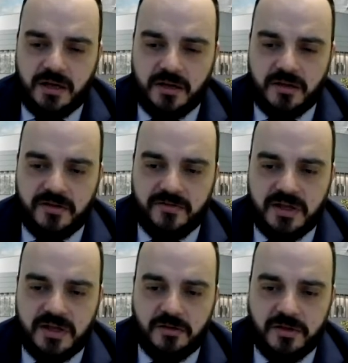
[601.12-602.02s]
in the
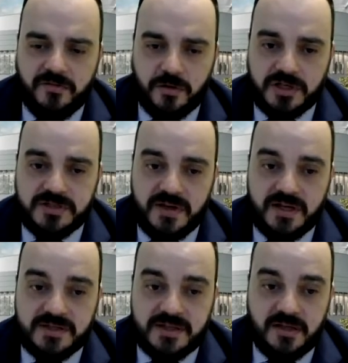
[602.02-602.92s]
video, the vortex
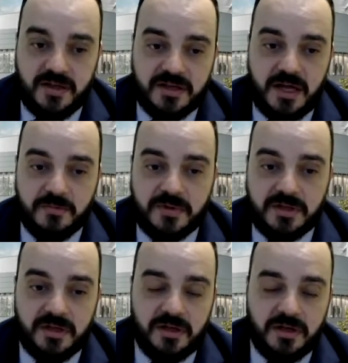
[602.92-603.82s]
veins that come
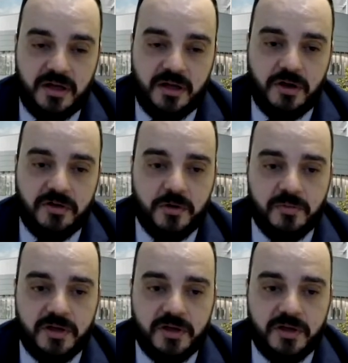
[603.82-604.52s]
away from the